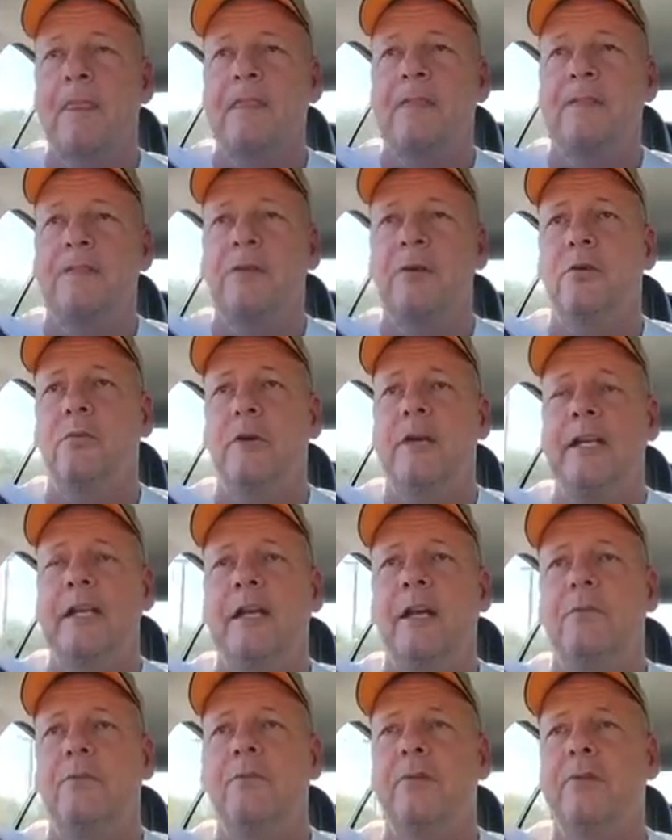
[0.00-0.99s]
Don't wake
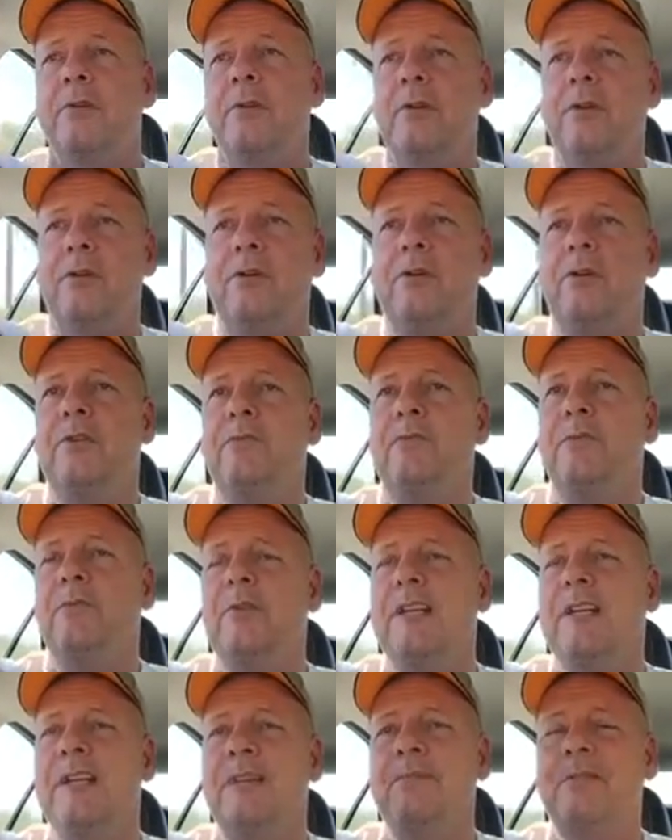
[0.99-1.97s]
up with GERD, would
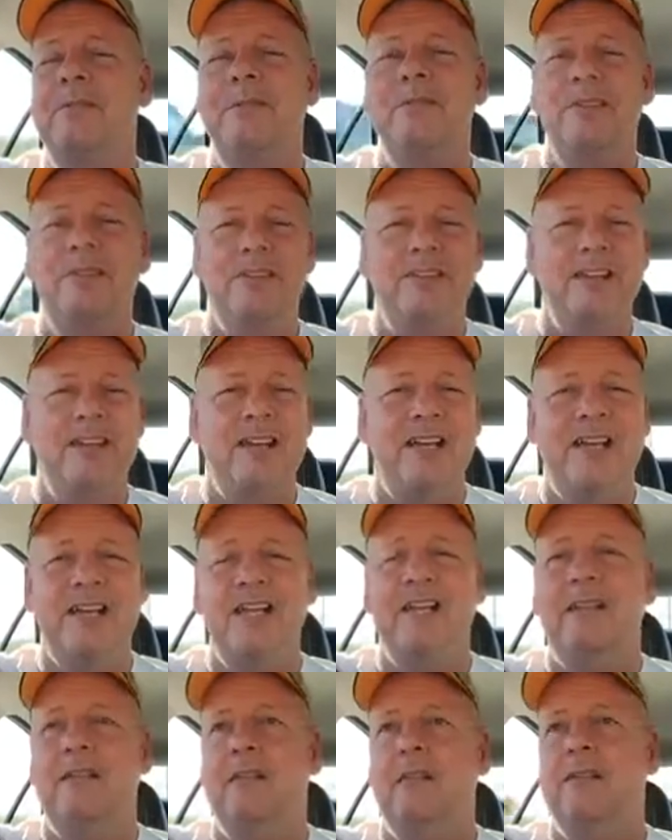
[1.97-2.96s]
wake up in the middle of the
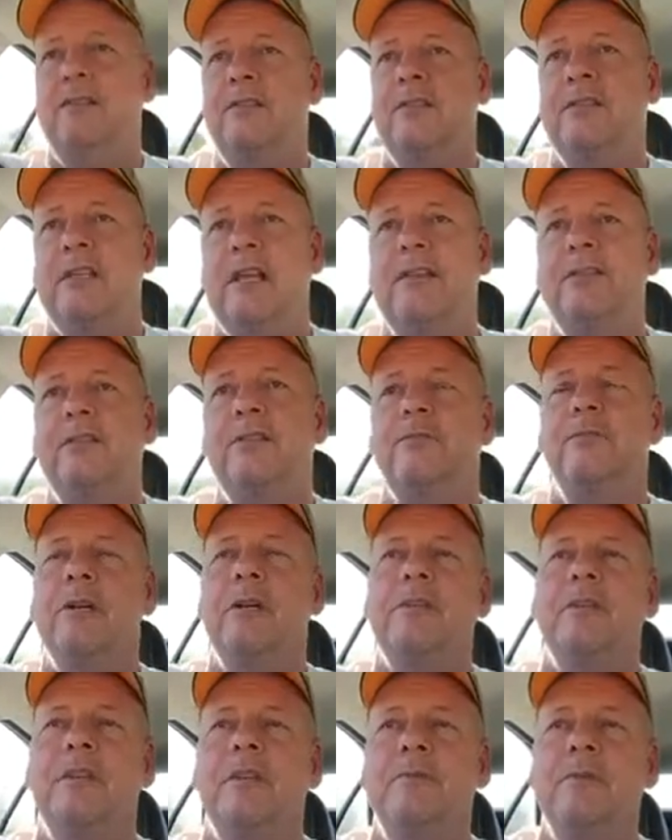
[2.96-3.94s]
night and just have to
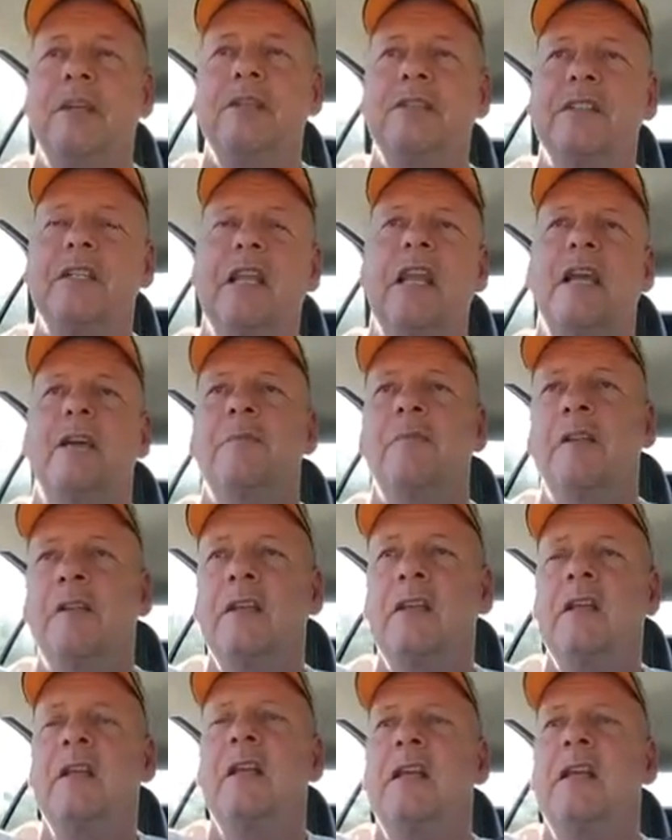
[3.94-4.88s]
run to the medicine cabinet,